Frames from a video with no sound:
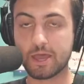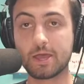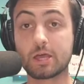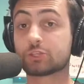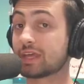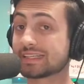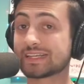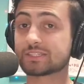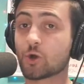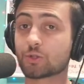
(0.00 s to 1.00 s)
So that
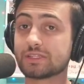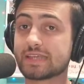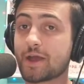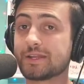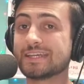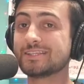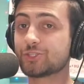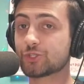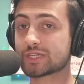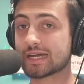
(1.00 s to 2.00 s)
sent Oakland down
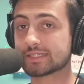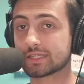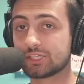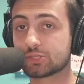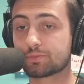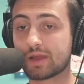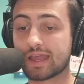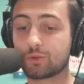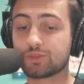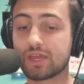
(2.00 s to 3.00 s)
into the consolation
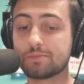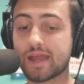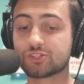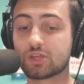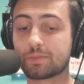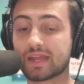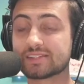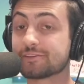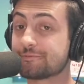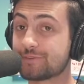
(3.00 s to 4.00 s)
bracket where they matched up
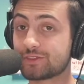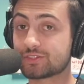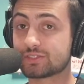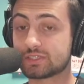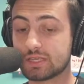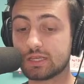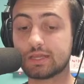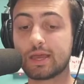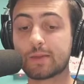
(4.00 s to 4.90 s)
against the 5th seed